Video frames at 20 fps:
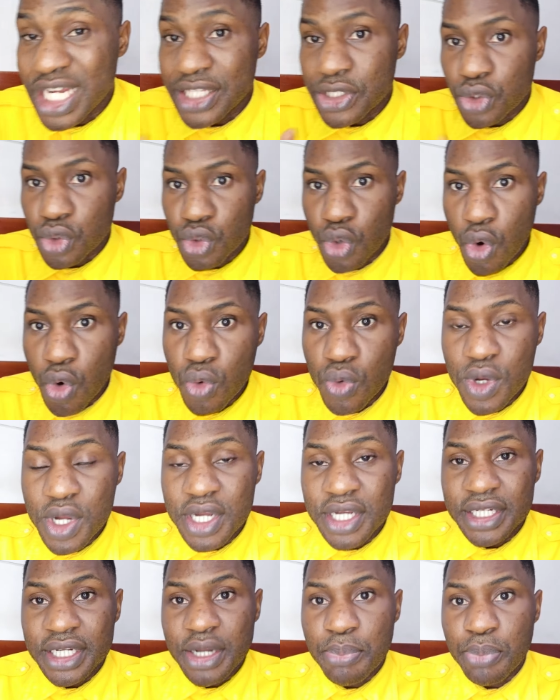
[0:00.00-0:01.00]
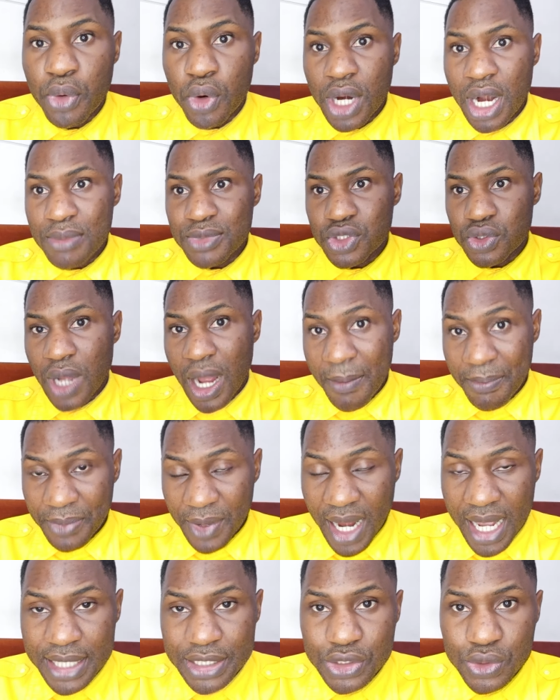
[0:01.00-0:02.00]
need to know the programs to
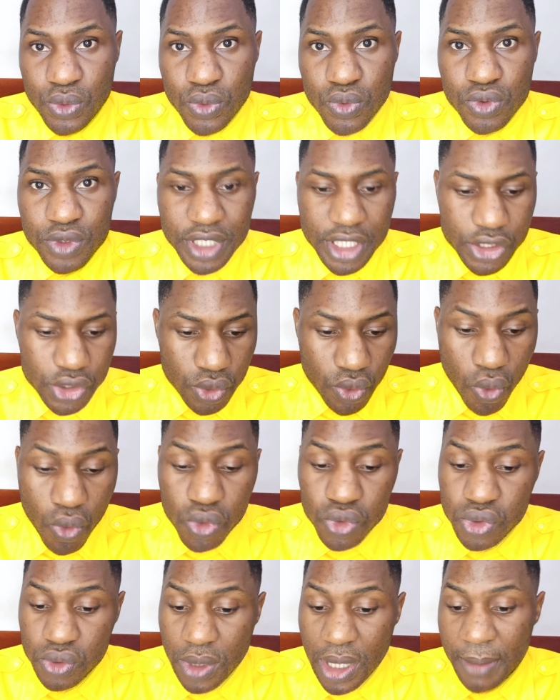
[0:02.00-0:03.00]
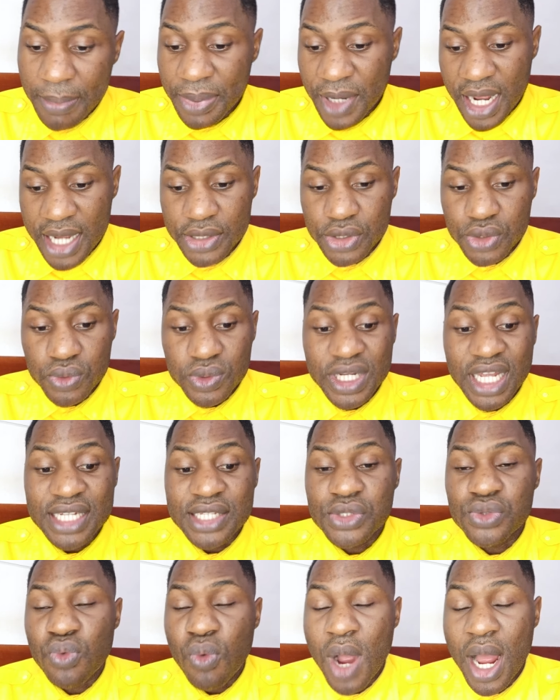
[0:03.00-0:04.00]
apply to, the schools to apply to.
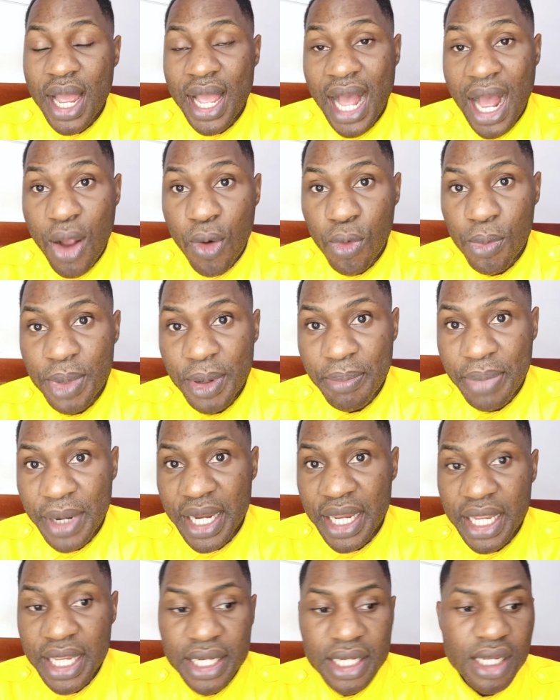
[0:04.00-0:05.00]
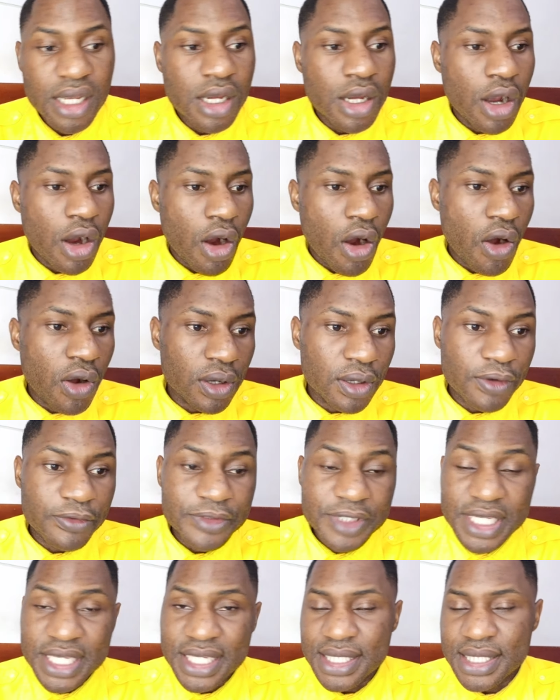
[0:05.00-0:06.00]
That is why I will be bringing all
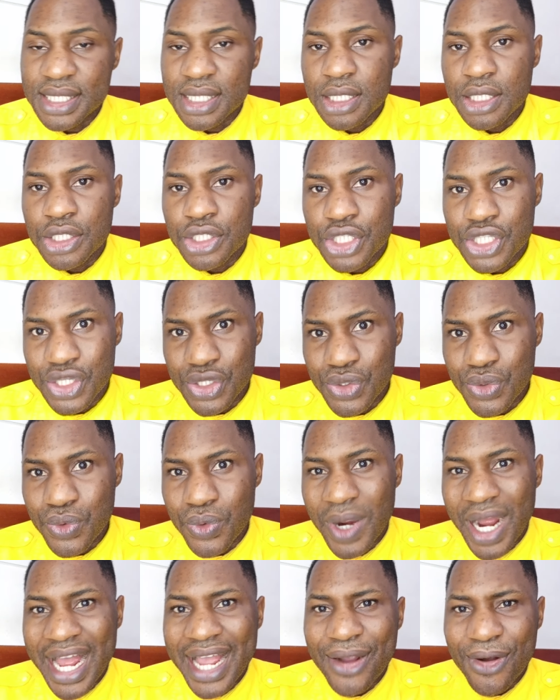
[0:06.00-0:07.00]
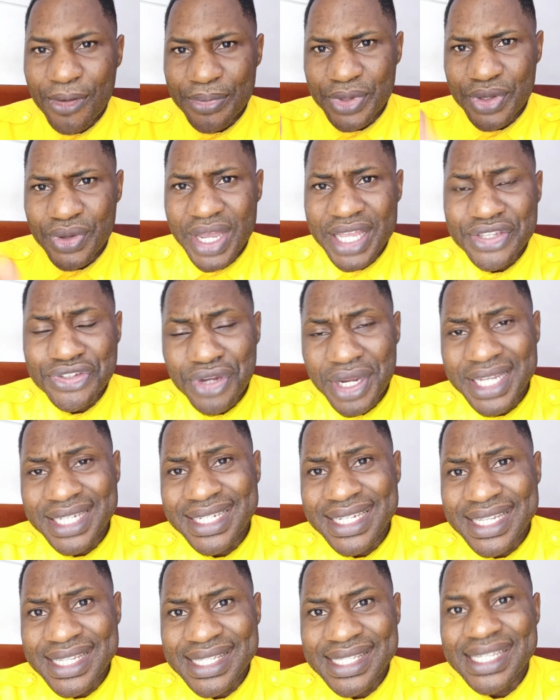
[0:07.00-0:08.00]
of this to you. I hope you enjoy
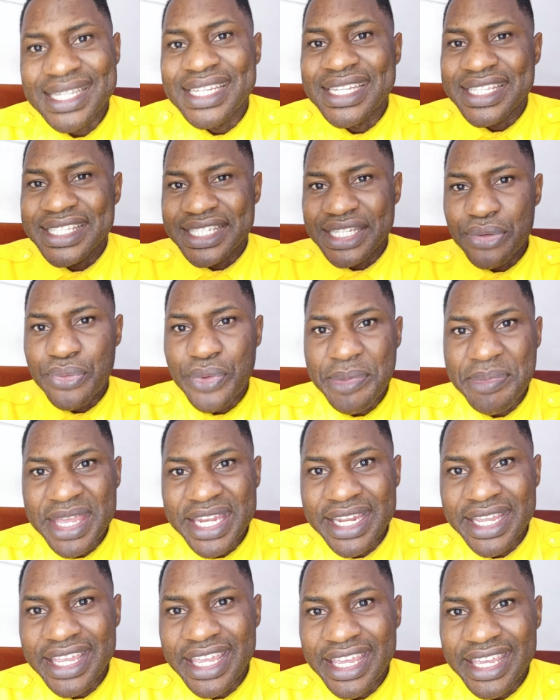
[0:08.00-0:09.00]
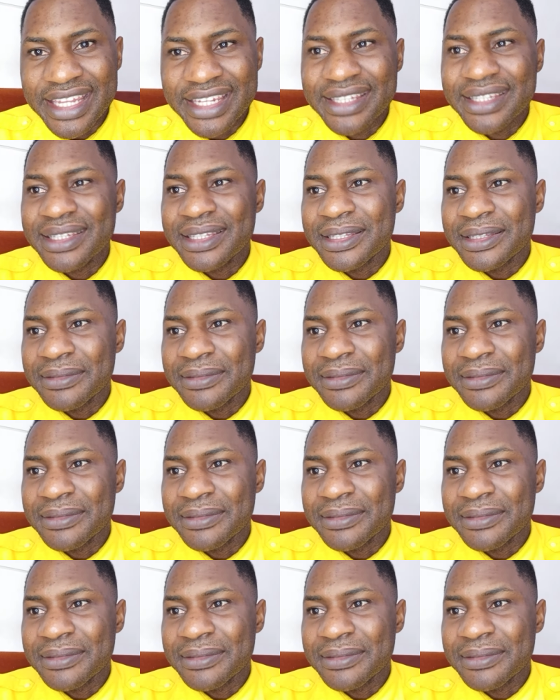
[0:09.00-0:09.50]
this. Till we meet again.